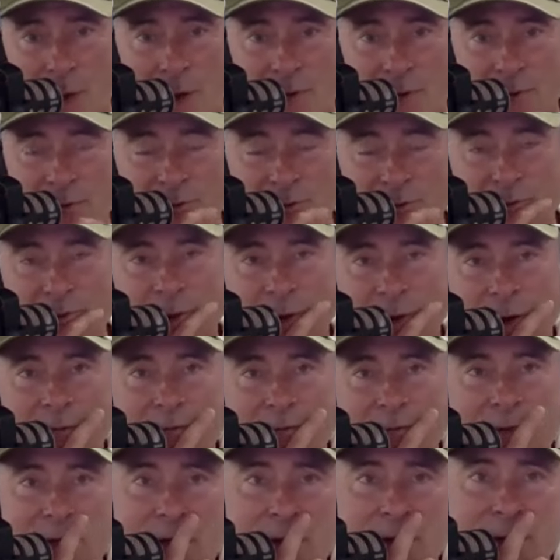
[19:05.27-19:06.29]
one
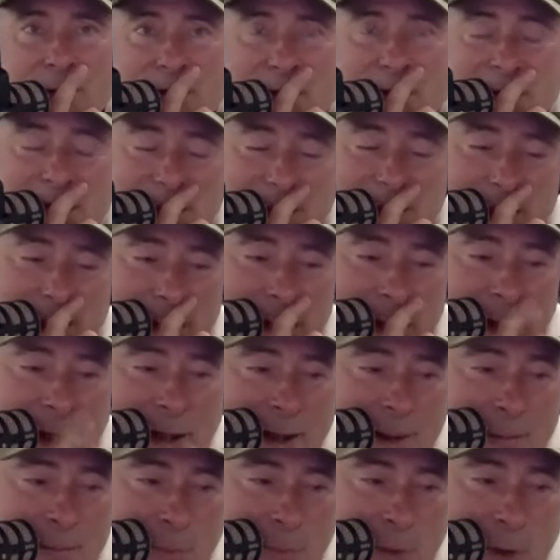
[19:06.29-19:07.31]
that I've used.
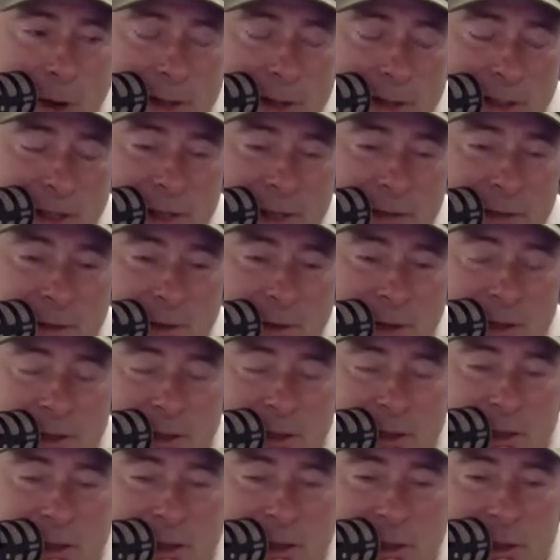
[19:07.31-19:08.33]
I tend
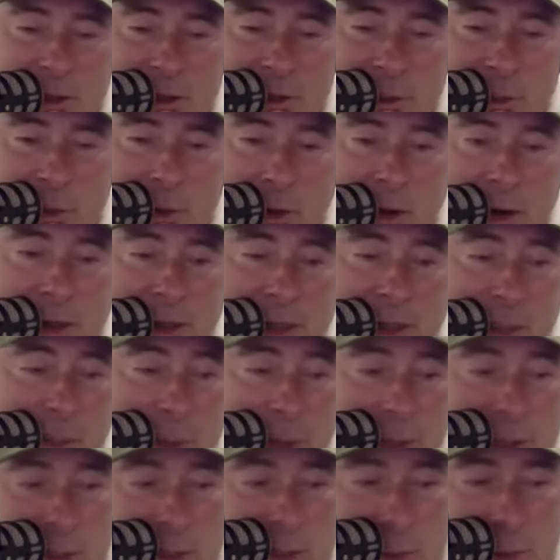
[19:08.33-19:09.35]
to use some
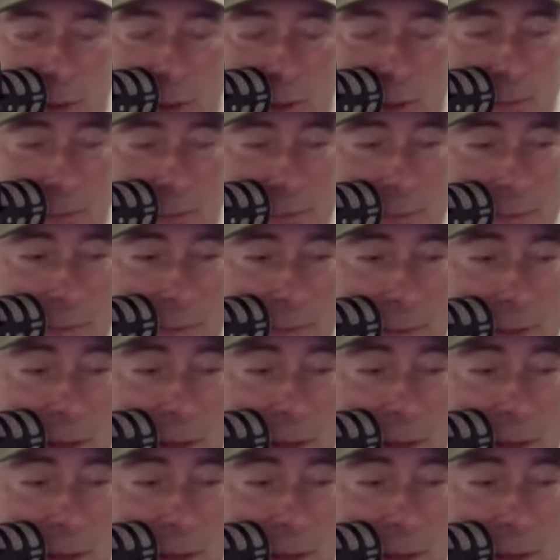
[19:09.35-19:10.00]
crazy ones with the